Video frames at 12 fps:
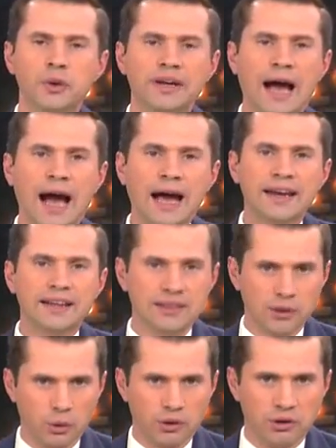guide
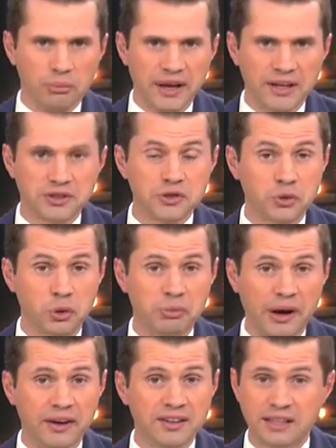in Laurel makes sure
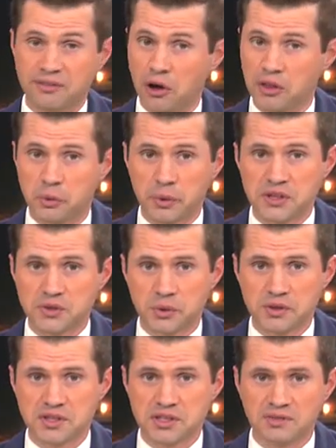parents have all the
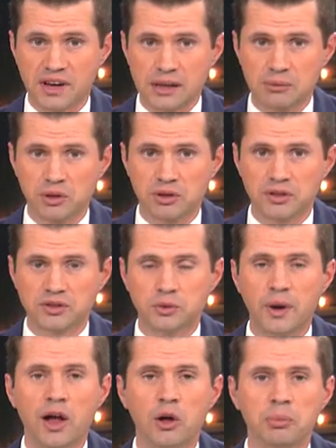resources available
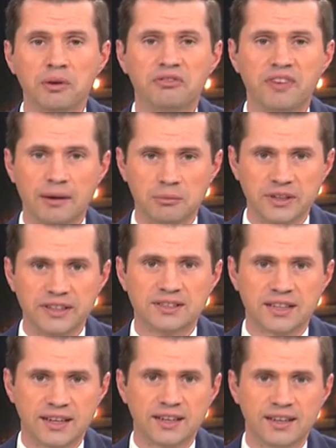to help
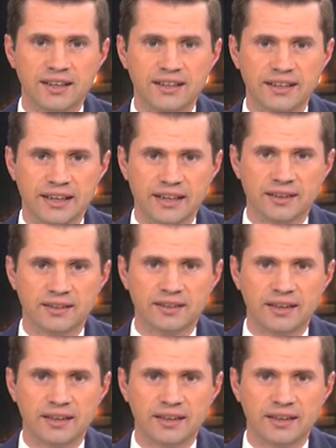families in need. The